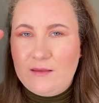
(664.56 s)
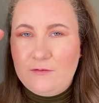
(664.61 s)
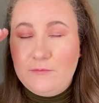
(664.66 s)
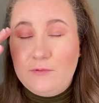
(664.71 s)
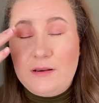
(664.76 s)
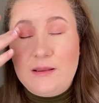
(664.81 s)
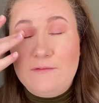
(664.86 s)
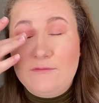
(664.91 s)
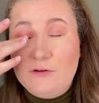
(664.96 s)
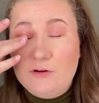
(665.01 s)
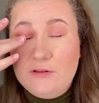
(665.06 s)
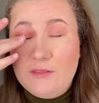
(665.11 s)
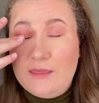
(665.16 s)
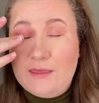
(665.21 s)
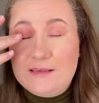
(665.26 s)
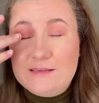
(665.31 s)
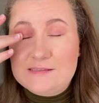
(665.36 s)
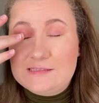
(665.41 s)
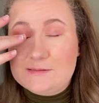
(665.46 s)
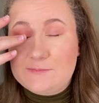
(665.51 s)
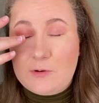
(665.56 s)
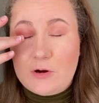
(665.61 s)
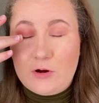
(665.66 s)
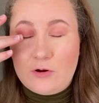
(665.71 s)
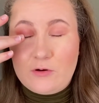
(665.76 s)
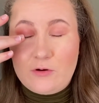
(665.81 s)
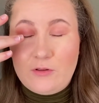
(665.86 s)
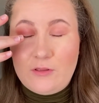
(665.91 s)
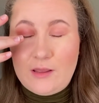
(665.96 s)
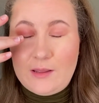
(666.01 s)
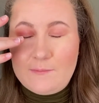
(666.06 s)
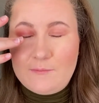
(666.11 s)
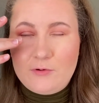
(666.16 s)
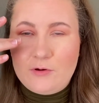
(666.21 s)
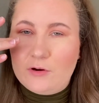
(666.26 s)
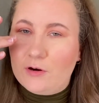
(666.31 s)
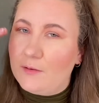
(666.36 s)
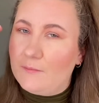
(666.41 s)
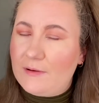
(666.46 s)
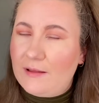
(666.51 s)
whatever like sparkle I
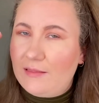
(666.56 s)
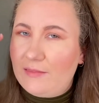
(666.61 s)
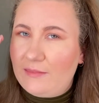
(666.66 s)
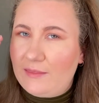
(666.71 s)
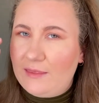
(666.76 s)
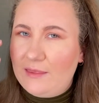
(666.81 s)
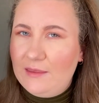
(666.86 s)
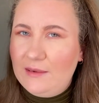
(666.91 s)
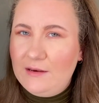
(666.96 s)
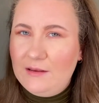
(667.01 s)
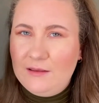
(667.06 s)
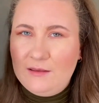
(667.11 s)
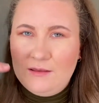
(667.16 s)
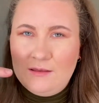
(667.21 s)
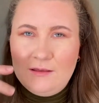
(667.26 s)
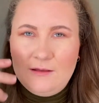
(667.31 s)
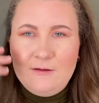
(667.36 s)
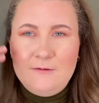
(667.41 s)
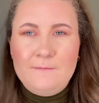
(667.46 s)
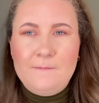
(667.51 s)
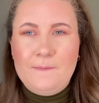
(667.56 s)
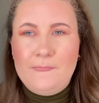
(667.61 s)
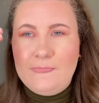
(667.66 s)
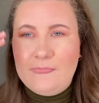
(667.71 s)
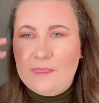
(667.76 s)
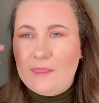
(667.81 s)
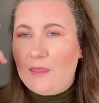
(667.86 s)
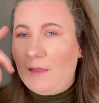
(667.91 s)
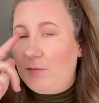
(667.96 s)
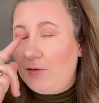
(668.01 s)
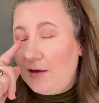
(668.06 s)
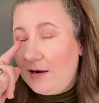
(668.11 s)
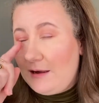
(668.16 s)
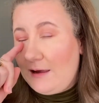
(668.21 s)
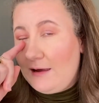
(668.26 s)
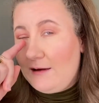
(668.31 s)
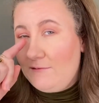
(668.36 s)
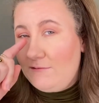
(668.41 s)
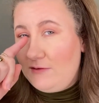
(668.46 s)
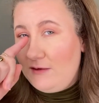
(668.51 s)
put on my lid, I'm gonna
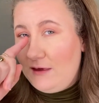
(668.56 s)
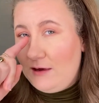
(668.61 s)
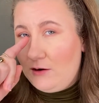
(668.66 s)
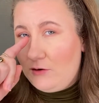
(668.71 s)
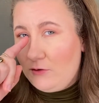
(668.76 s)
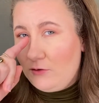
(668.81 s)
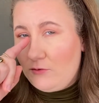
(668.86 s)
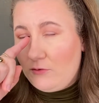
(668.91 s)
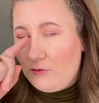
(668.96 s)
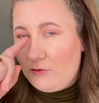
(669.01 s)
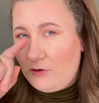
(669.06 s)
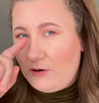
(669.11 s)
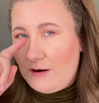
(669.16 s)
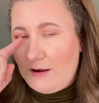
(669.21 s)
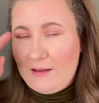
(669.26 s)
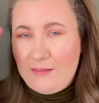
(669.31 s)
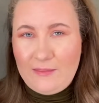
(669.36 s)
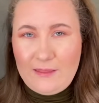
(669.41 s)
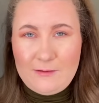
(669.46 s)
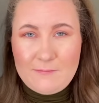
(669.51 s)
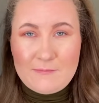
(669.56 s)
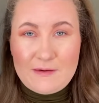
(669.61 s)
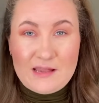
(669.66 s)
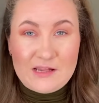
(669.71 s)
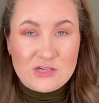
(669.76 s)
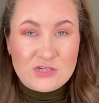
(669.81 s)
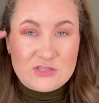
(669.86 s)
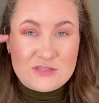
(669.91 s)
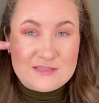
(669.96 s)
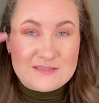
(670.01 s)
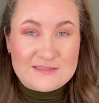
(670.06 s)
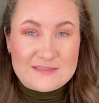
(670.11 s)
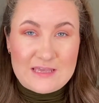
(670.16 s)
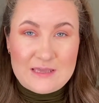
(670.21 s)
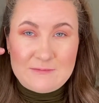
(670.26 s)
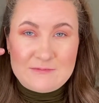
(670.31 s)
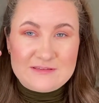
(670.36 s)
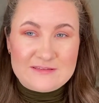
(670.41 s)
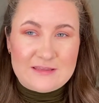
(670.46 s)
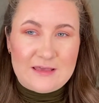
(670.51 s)
have the inner corner highlight match the
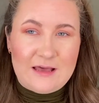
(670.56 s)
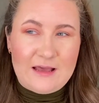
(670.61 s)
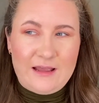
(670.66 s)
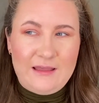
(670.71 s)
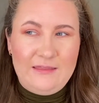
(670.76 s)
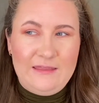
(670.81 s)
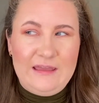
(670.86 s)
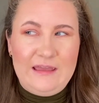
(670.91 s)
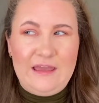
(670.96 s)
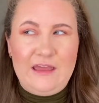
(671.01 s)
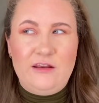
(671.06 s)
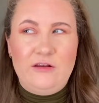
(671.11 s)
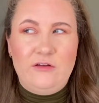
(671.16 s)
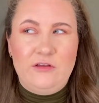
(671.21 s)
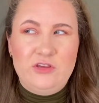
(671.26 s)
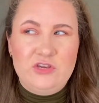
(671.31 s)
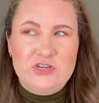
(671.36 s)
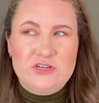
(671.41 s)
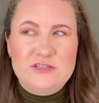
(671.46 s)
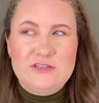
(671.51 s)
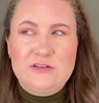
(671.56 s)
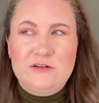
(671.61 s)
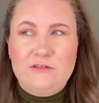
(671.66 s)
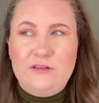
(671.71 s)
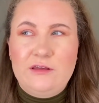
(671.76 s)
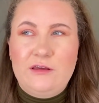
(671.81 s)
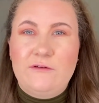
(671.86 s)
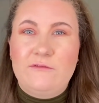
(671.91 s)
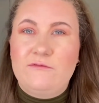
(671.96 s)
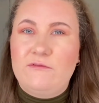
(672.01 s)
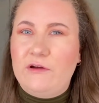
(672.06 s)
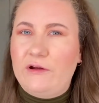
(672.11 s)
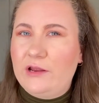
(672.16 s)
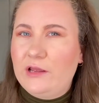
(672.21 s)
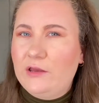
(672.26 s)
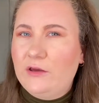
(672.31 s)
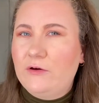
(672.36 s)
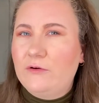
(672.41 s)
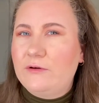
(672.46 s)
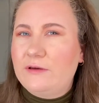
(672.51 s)
same as the highlight, and it'll just look like a very
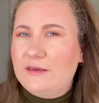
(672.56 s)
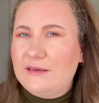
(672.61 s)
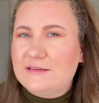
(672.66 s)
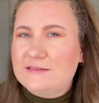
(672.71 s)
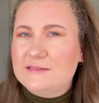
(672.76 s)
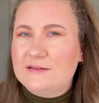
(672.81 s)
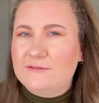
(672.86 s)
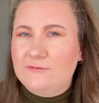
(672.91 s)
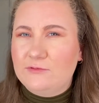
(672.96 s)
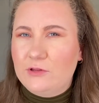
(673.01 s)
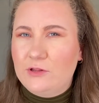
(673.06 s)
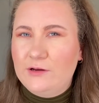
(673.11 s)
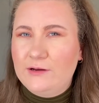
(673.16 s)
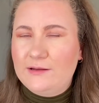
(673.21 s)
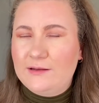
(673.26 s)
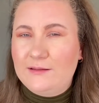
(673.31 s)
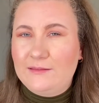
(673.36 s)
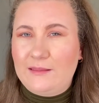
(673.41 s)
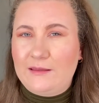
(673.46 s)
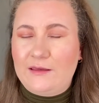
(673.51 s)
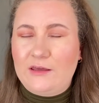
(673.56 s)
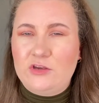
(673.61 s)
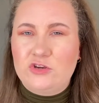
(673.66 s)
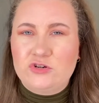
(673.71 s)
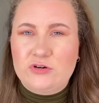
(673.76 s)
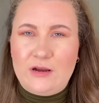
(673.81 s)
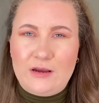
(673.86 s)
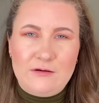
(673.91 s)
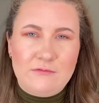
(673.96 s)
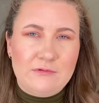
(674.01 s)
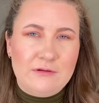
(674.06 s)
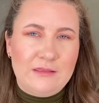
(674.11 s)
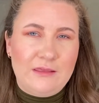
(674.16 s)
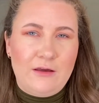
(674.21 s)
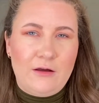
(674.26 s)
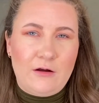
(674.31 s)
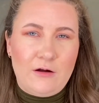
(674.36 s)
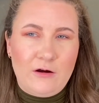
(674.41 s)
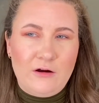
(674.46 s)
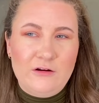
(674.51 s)
cohesive look. And like I tried really
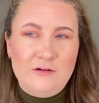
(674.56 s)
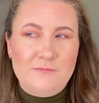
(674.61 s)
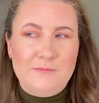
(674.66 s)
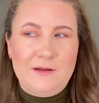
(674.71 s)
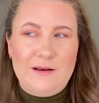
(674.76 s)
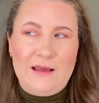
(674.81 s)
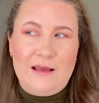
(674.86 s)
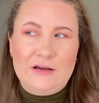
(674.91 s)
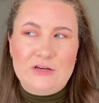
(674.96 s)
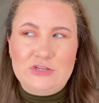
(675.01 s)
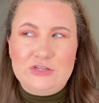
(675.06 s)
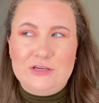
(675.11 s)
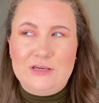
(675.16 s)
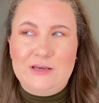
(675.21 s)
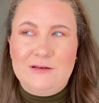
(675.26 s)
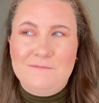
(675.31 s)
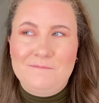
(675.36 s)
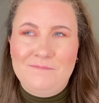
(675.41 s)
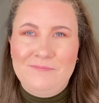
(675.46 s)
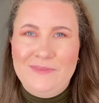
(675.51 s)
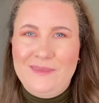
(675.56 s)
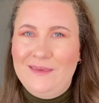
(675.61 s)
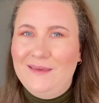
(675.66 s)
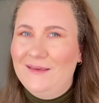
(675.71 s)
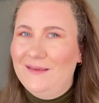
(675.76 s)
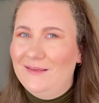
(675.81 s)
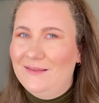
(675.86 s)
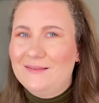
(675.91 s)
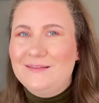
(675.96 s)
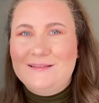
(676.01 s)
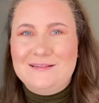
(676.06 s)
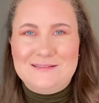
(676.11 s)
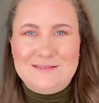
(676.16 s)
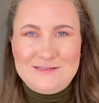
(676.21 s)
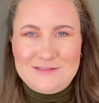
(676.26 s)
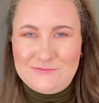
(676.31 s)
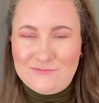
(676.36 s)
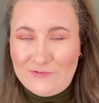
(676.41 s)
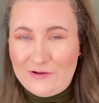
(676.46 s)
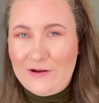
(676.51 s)
hard, but actually this
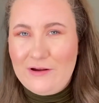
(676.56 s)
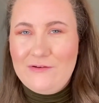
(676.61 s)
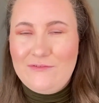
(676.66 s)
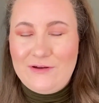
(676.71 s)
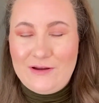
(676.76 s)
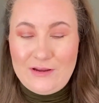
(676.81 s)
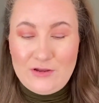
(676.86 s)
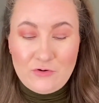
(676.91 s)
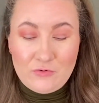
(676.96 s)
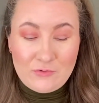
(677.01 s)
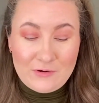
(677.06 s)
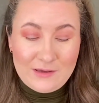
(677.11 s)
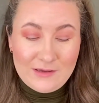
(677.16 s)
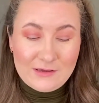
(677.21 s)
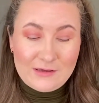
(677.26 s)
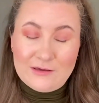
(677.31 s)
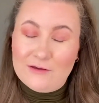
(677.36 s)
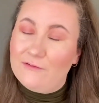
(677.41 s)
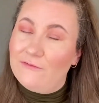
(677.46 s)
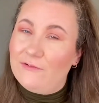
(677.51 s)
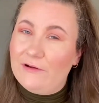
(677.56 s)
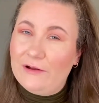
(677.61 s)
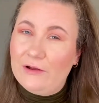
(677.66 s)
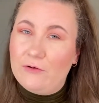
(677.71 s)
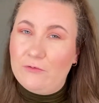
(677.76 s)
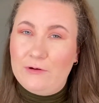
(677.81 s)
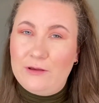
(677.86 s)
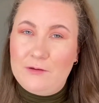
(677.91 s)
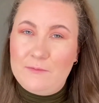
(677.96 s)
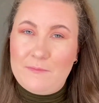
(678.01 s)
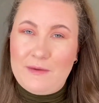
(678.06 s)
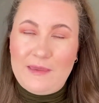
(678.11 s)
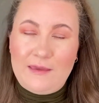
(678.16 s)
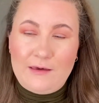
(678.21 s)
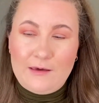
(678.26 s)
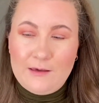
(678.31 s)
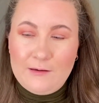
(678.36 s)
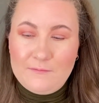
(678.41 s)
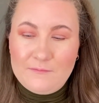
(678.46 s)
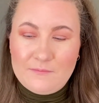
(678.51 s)
is very quick
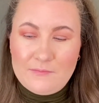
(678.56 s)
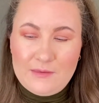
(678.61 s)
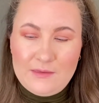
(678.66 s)
makeup.